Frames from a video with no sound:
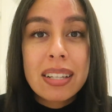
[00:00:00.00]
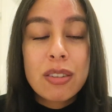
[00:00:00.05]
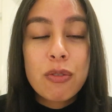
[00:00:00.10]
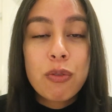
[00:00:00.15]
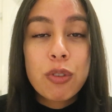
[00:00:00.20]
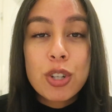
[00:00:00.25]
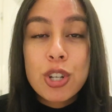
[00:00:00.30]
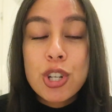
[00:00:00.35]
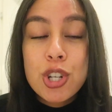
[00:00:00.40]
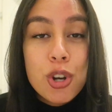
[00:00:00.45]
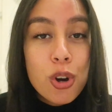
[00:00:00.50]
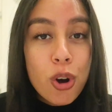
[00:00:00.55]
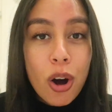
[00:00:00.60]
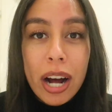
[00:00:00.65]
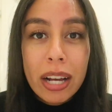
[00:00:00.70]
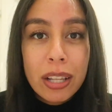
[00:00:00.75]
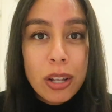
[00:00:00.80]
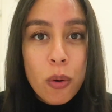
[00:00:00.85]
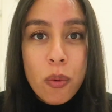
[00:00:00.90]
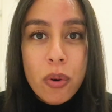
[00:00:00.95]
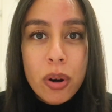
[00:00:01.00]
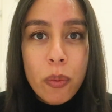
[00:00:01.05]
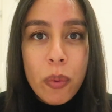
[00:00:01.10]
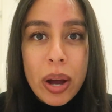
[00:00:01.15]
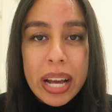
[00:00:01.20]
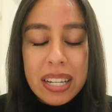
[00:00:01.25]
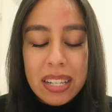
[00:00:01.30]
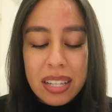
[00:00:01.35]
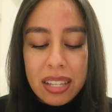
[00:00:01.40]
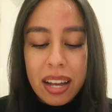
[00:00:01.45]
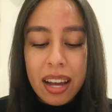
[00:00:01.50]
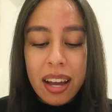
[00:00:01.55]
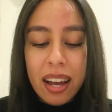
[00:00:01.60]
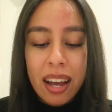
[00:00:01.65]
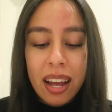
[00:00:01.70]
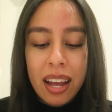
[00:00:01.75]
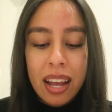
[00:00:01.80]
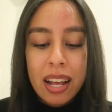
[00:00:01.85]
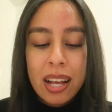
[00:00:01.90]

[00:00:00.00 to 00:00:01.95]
For sure, I don't wanna waste it.